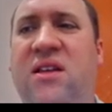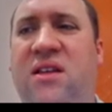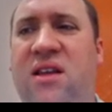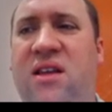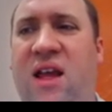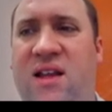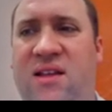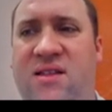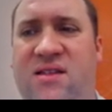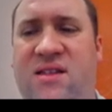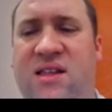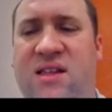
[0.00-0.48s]

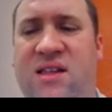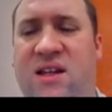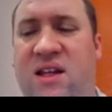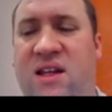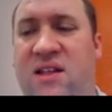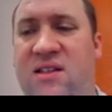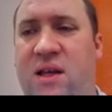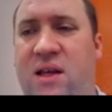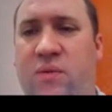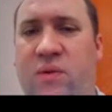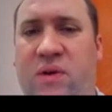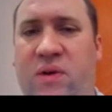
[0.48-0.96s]

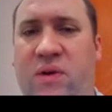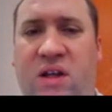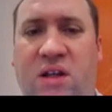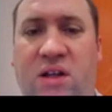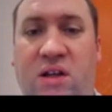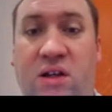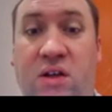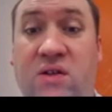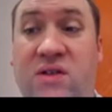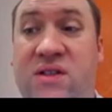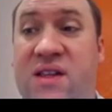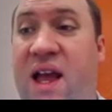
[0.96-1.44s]
densities that we can
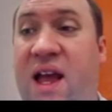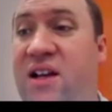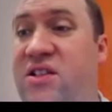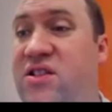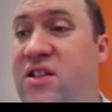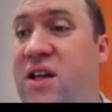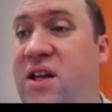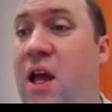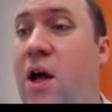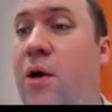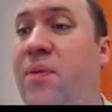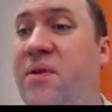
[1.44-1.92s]
use to
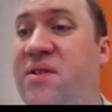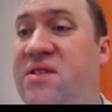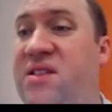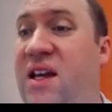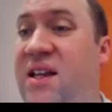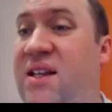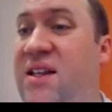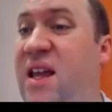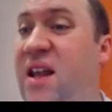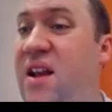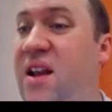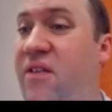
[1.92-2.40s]
actually help us
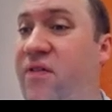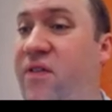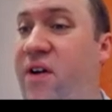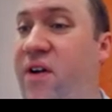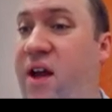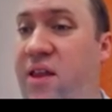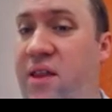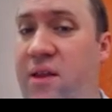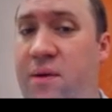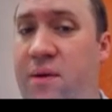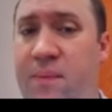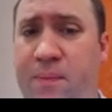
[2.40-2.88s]
identify
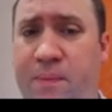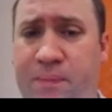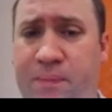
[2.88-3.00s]
them.